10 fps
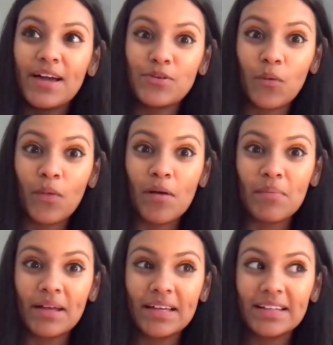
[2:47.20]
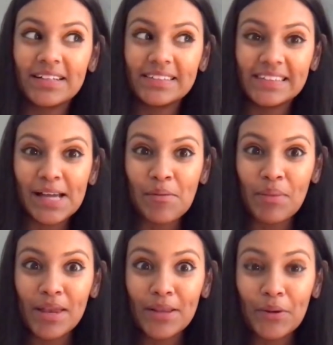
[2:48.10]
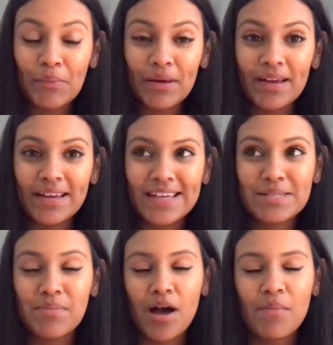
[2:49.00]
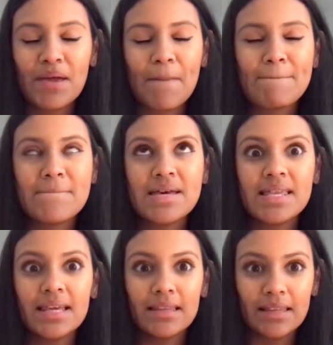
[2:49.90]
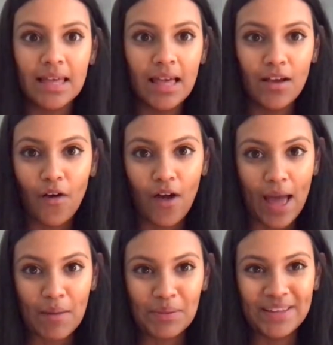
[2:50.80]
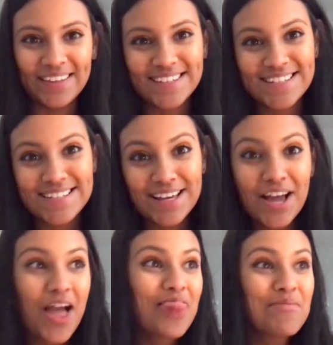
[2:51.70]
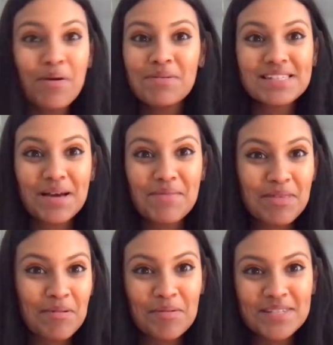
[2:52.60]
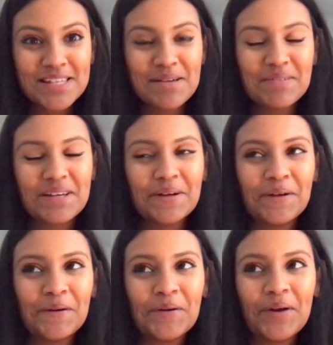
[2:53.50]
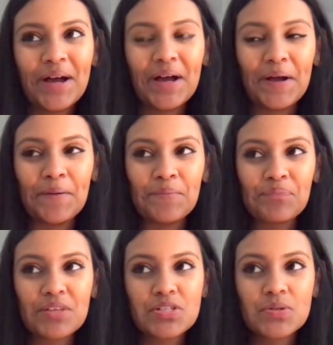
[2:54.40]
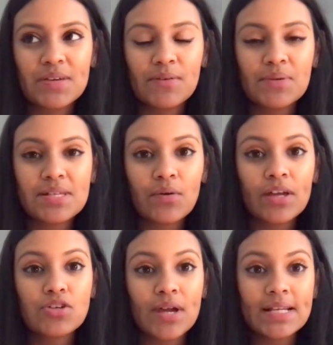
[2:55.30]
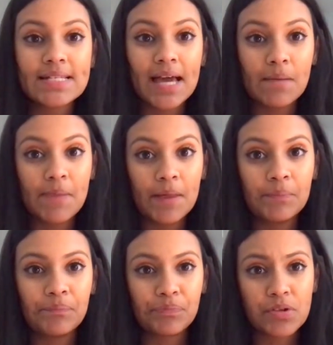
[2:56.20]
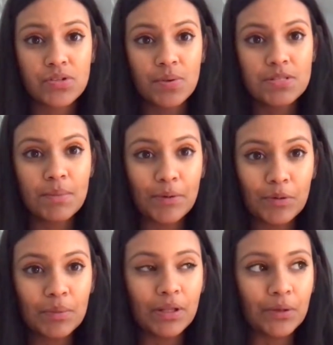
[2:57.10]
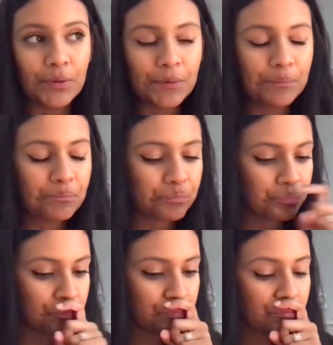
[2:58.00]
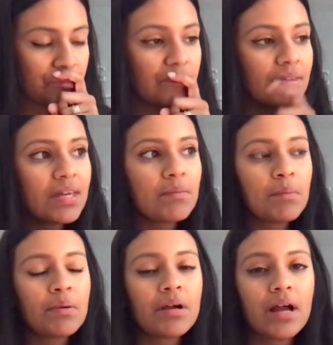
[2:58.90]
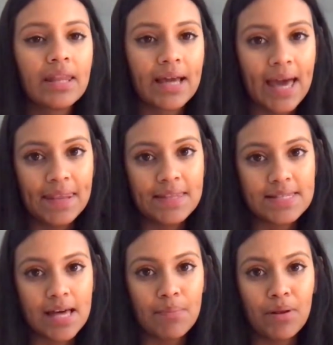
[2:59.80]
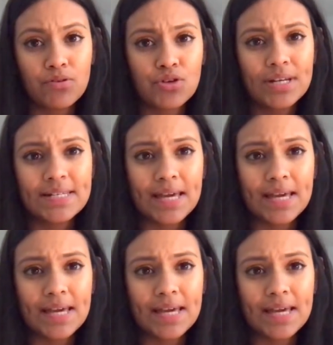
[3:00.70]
I told them like, yeah, I bled a little bit. His mom immediately got happy. She's like, "The baby's coming, the baby's coming." So David was like, "Okay, try to time them." So I was in my room alone. I remember like I had this app and I was trying to